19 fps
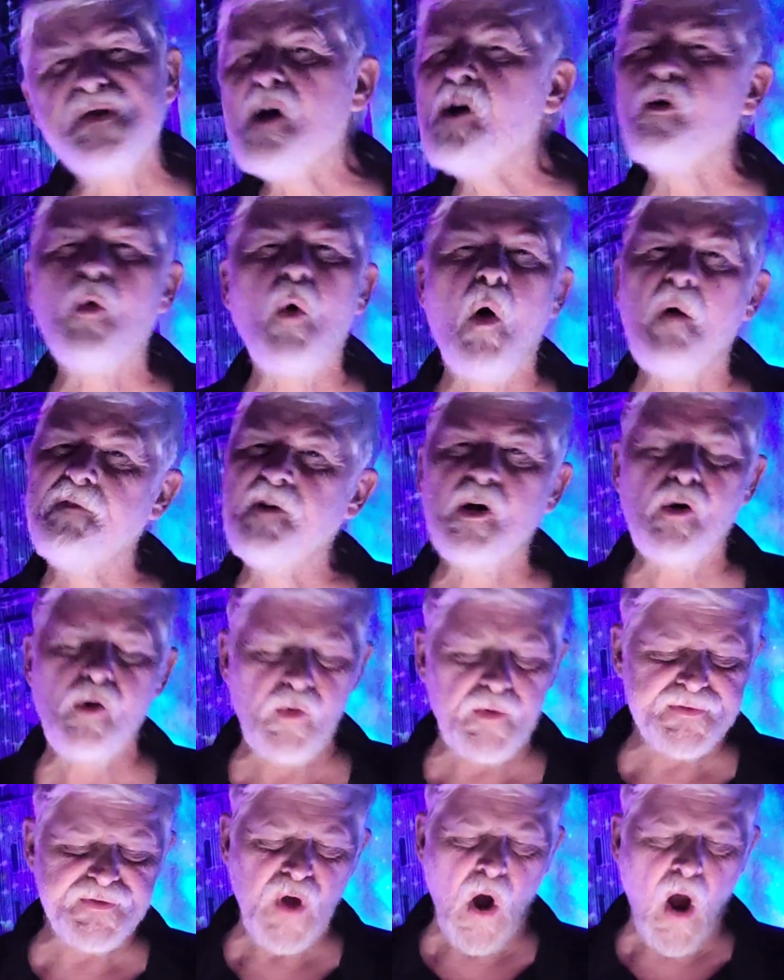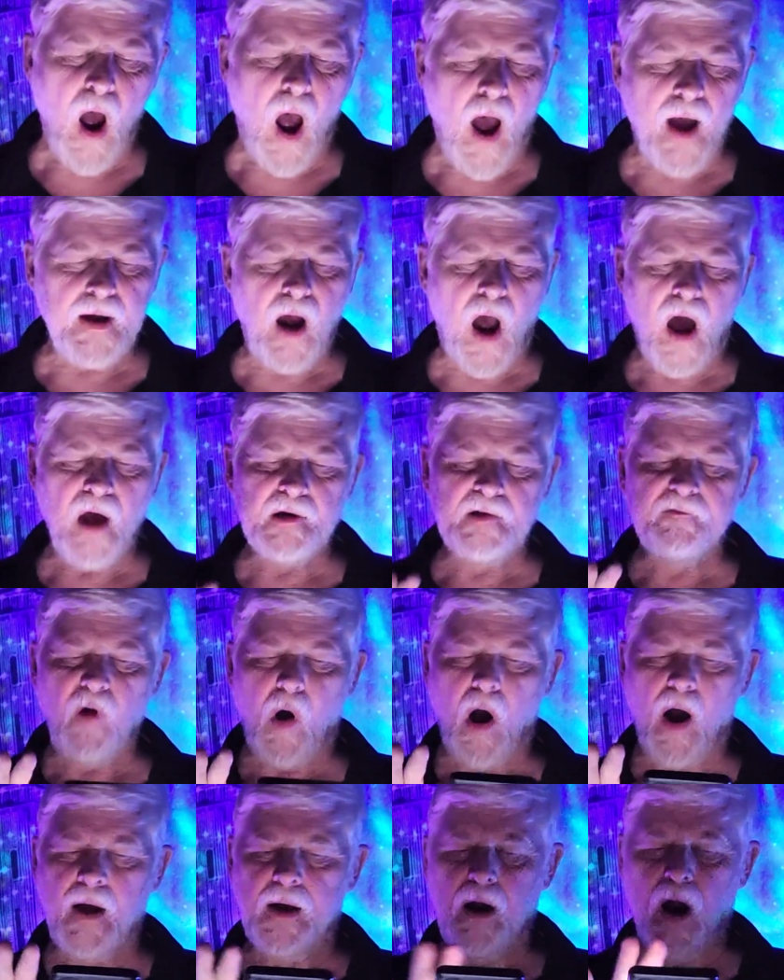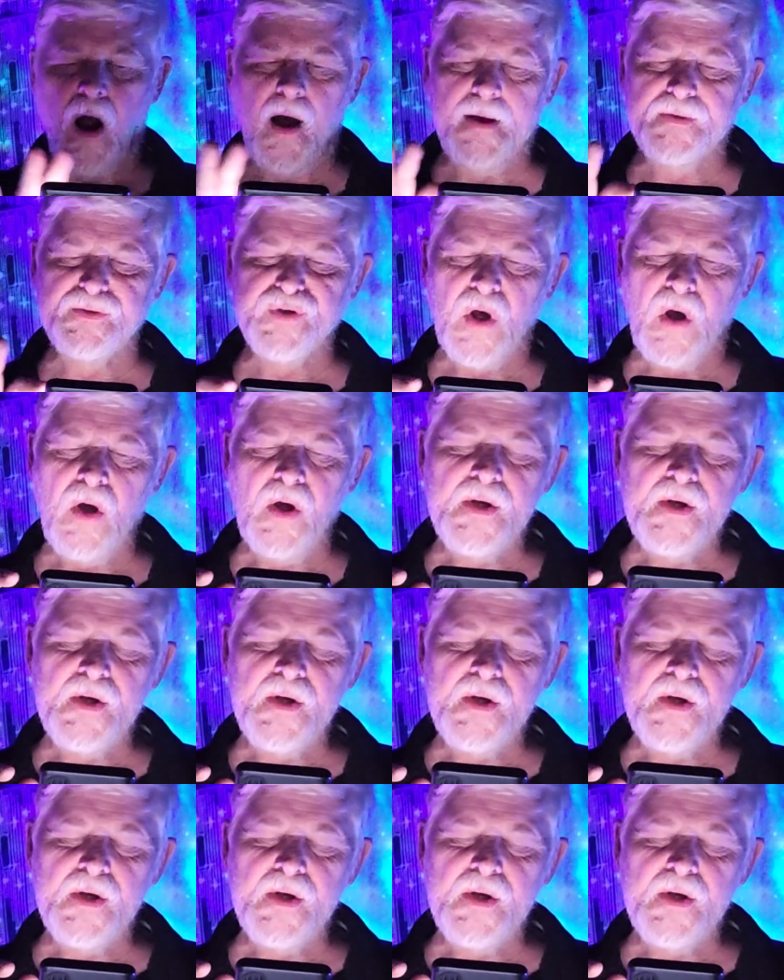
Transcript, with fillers: hero of heroes, icon of icons.